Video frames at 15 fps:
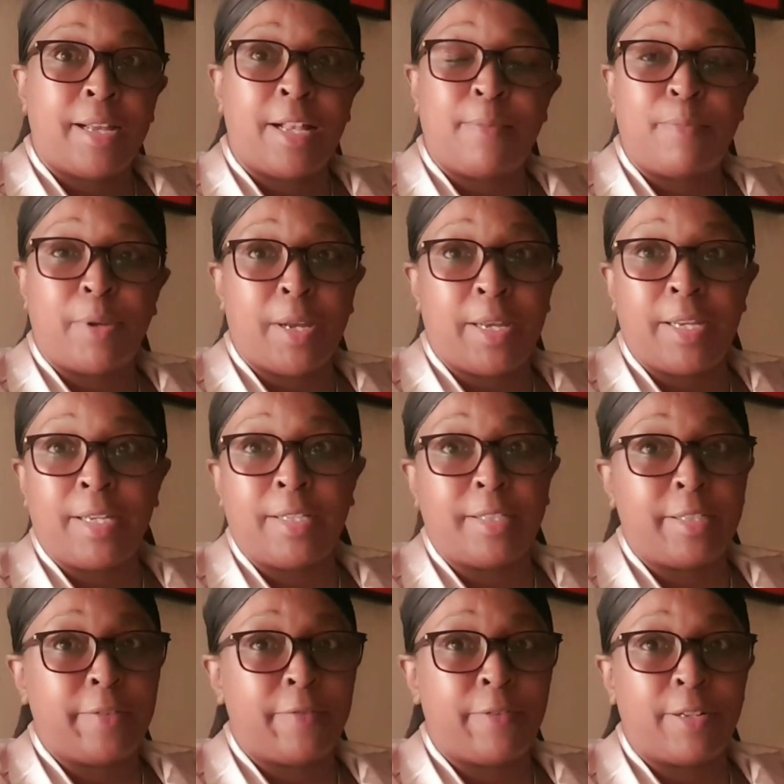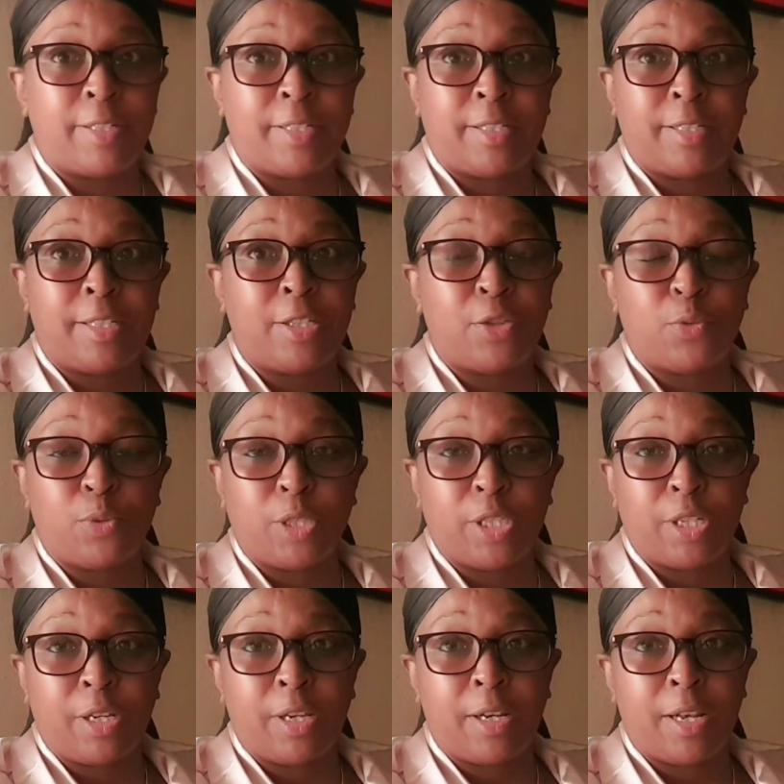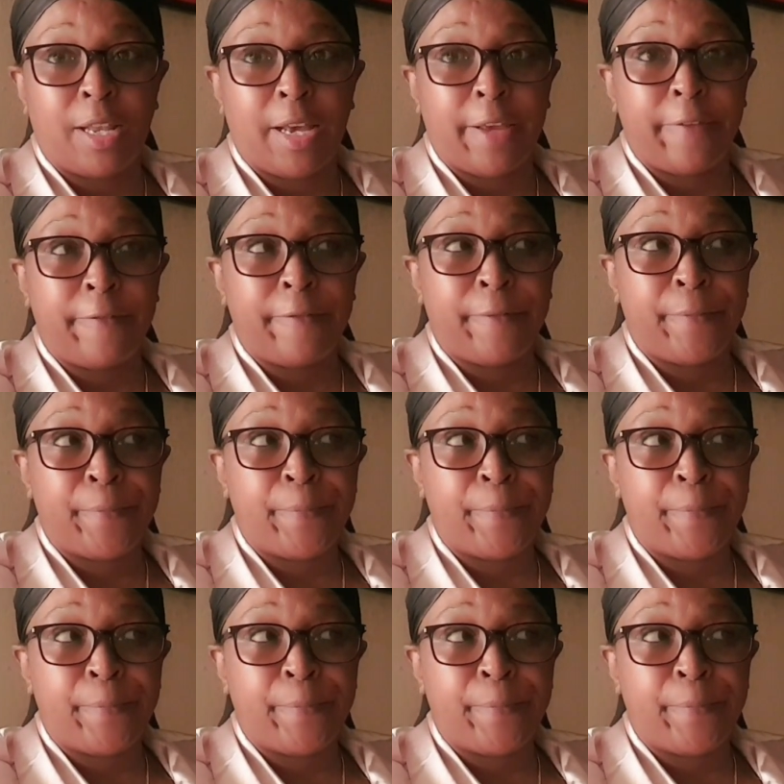happened in different situations in life.